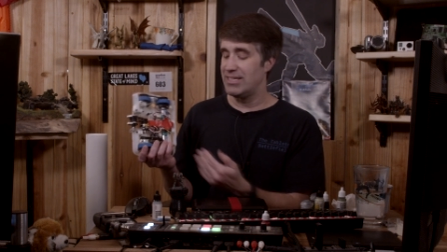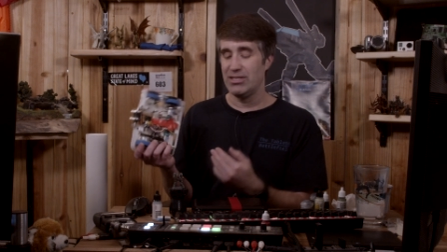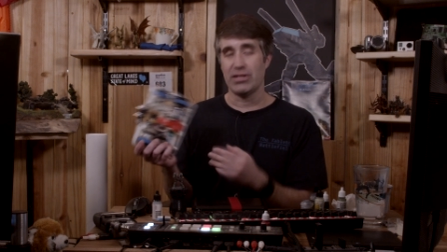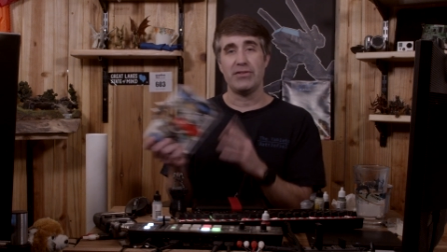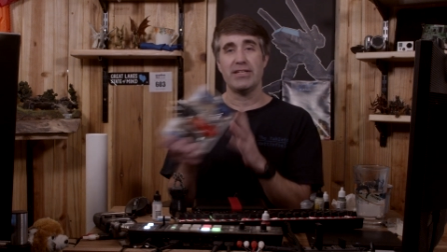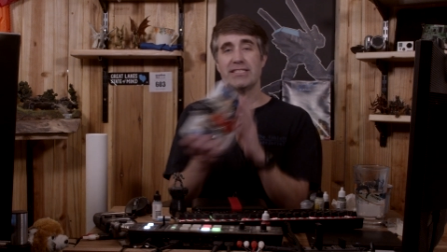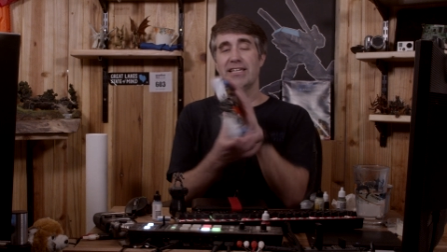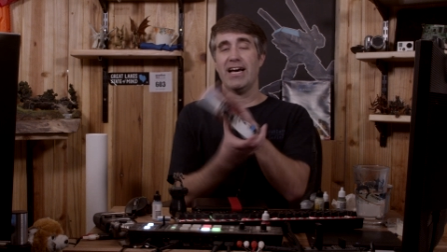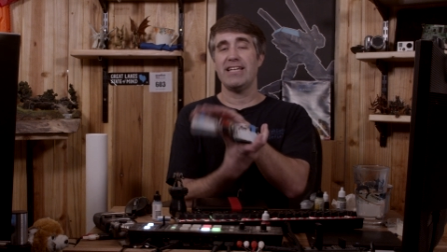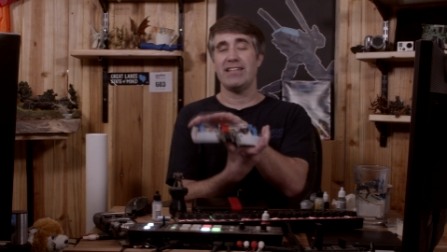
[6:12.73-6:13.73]
I took this
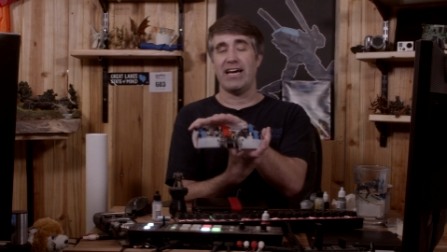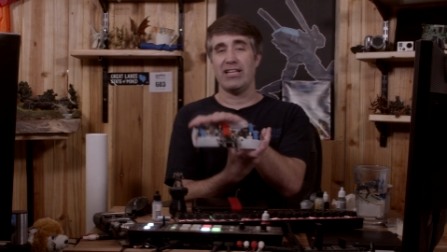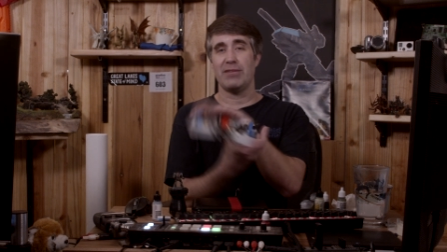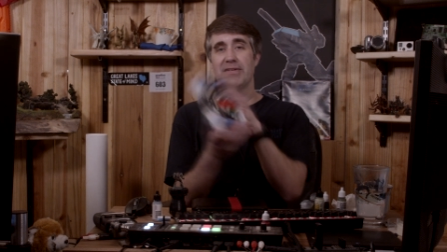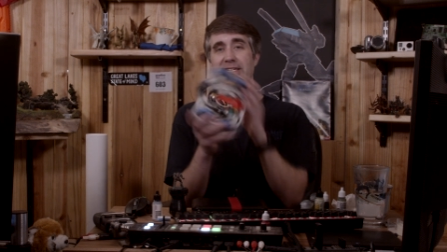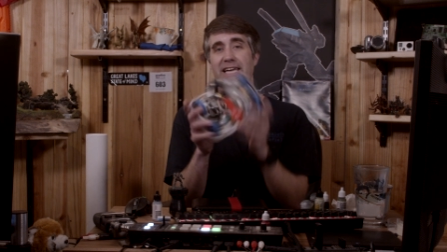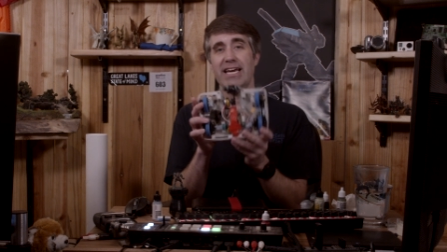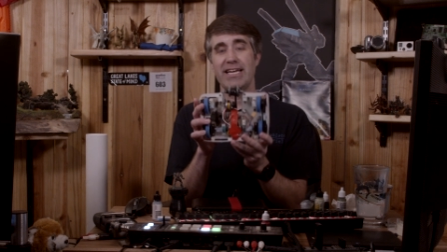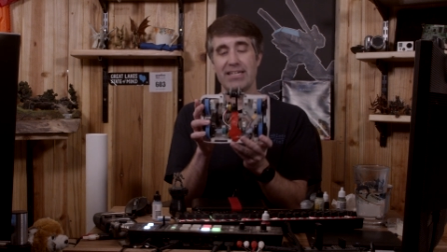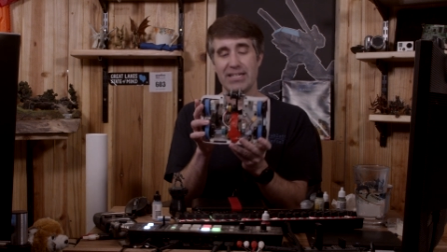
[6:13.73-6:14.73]
guy, Nylon
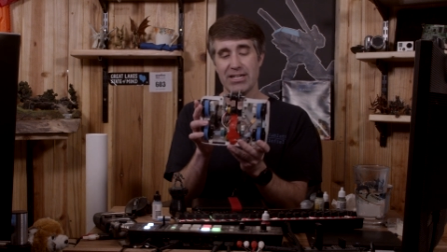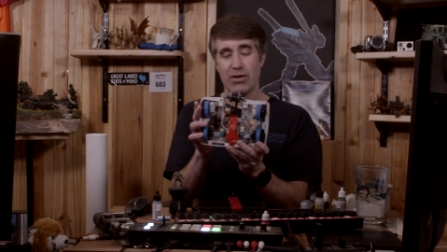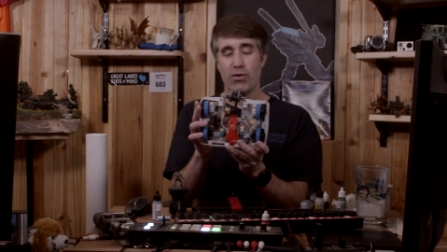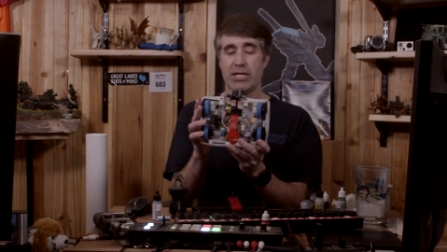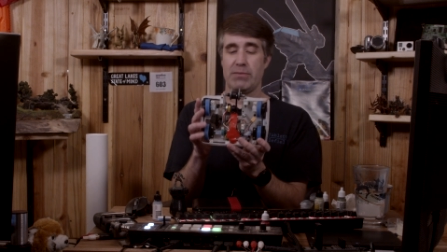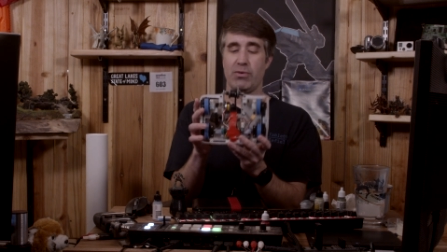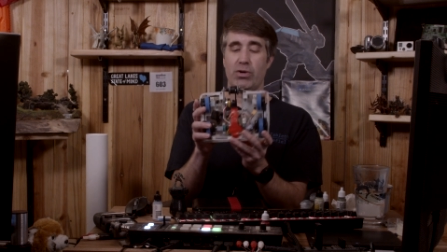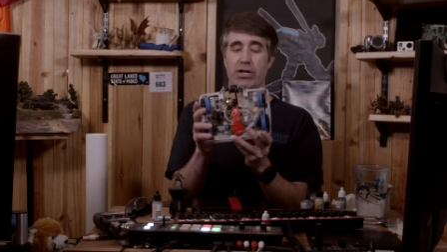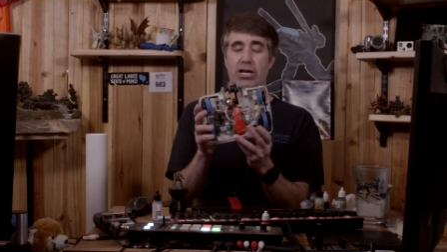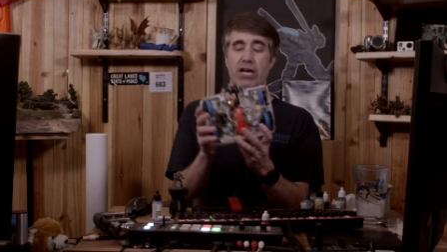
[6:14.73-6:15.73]
Brigade, which I've been
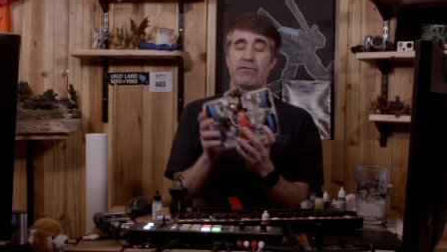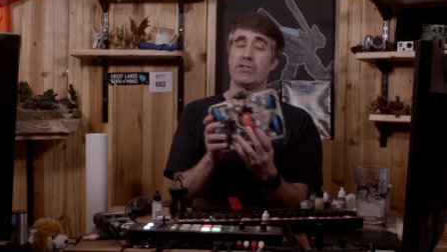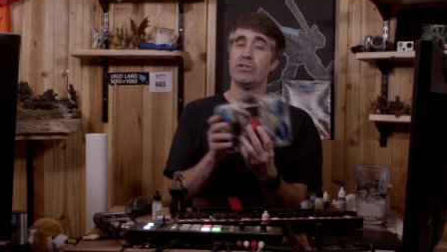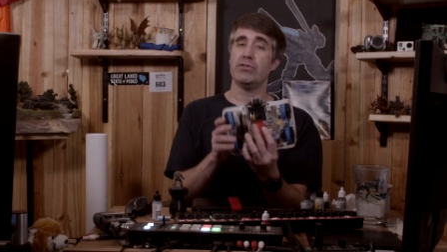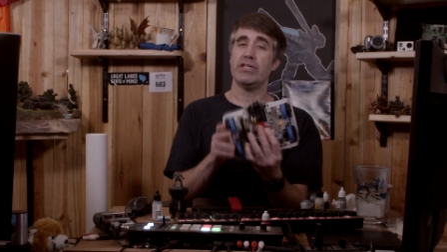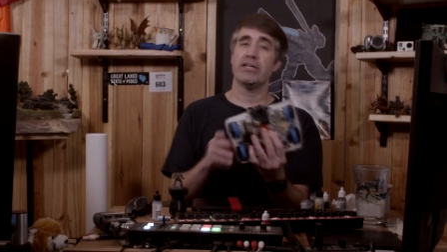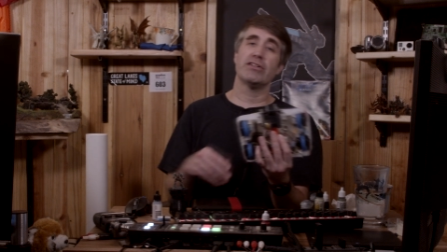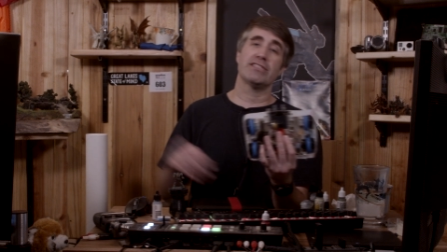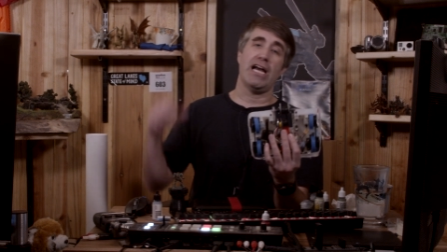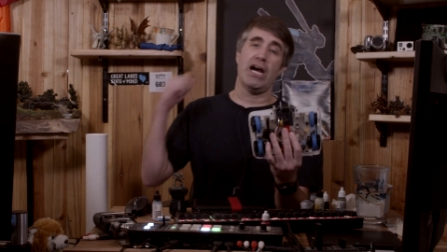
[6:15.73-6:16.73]
working on for two
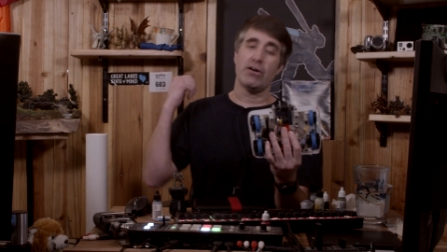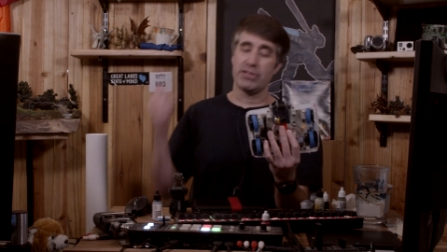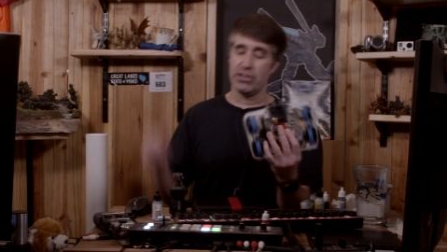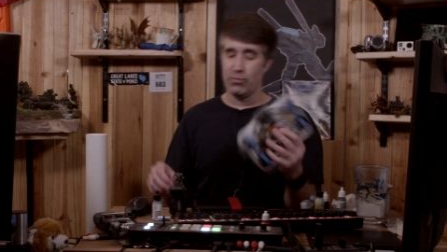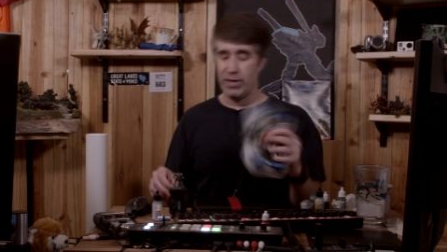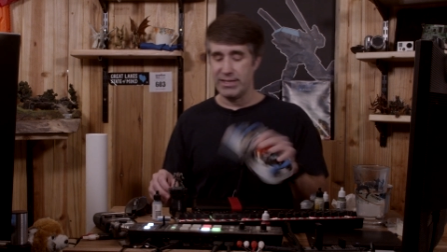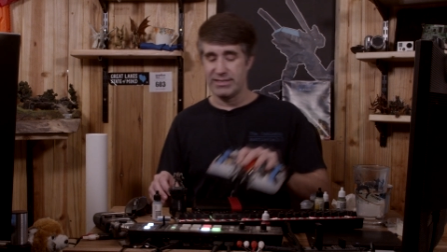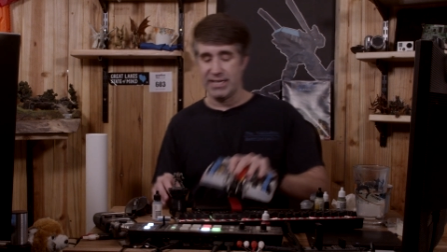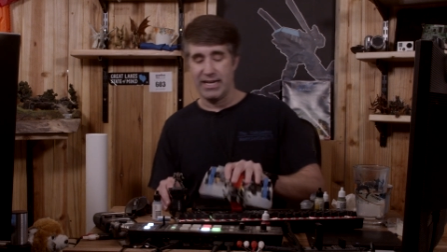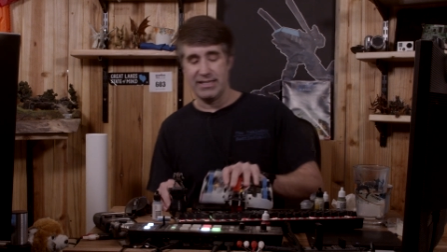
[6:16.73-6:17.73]
years, out to the
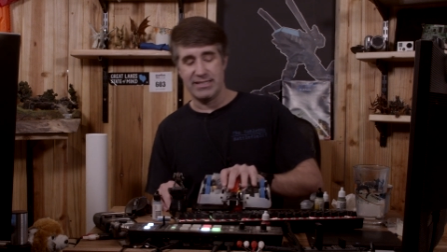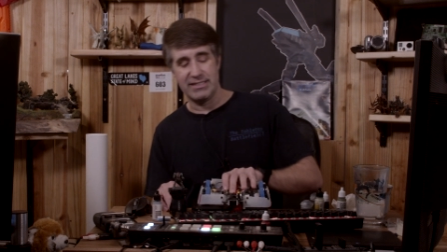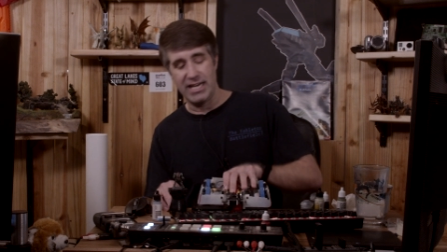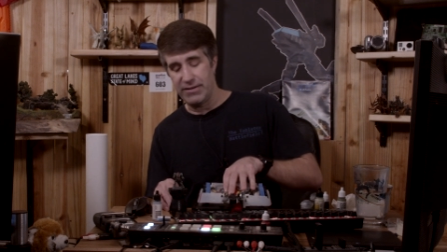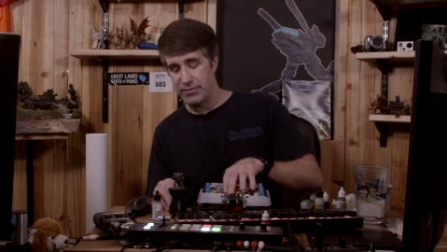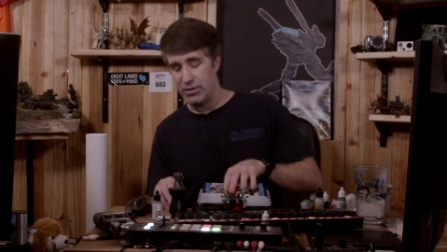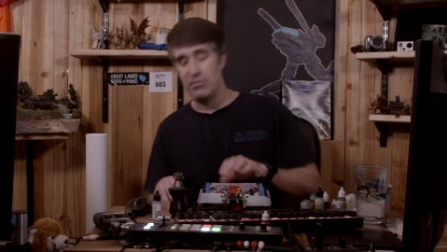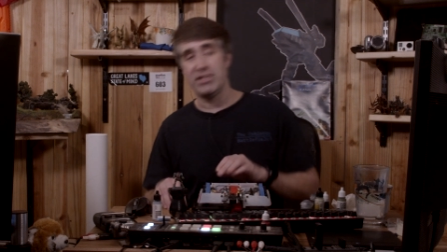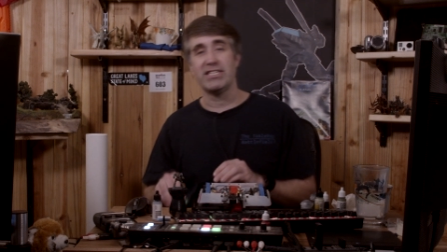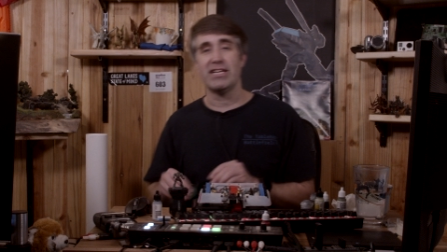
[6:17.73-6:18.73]
west side of the state for the
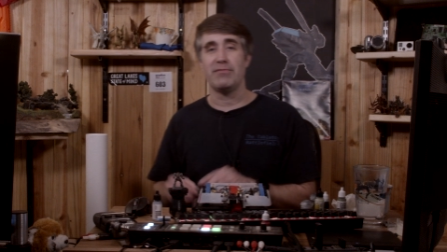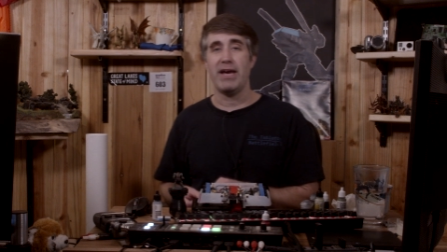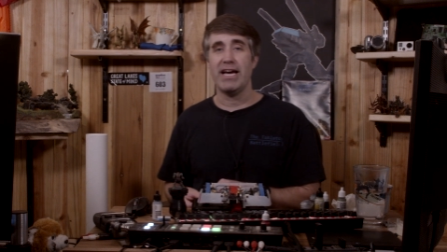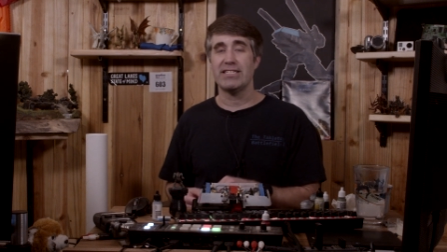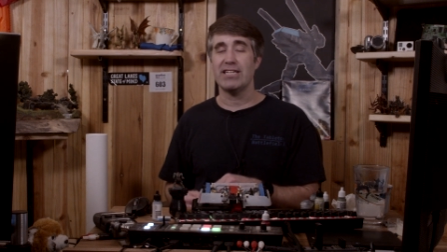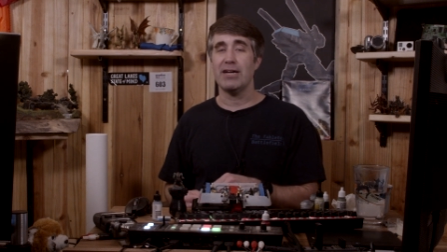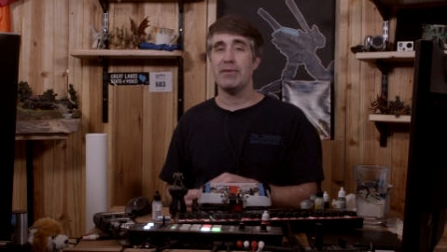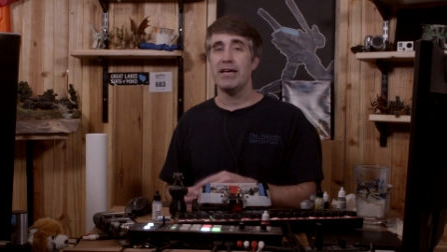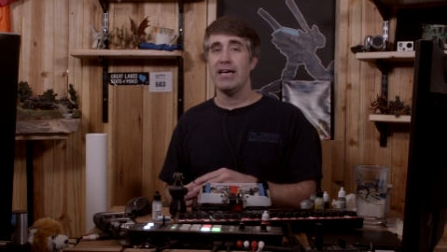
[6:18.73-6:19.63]
Michigan mashup